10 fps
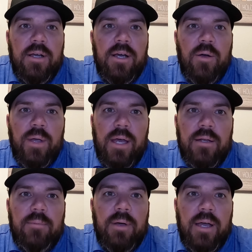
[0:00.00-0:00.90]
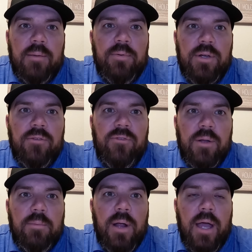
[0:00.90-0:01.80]
Uh, we had a, I had a pretty
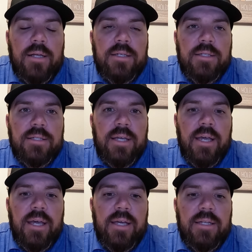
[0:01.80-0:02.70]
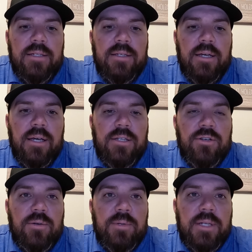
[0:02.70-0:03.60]
fun practice and uh,
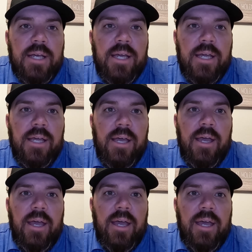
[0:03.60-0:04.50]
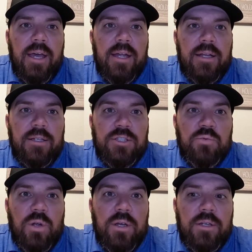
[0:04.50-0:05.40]
tournament day, and I just
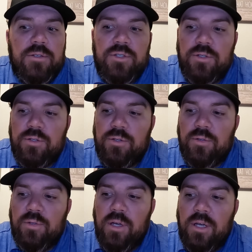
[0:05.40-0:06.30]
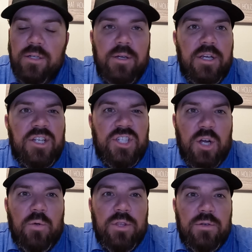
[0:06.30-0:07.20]
want to sh uh,
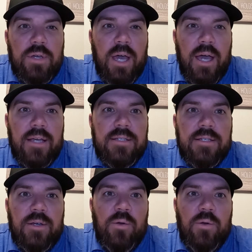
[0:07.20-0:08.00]
share with you guys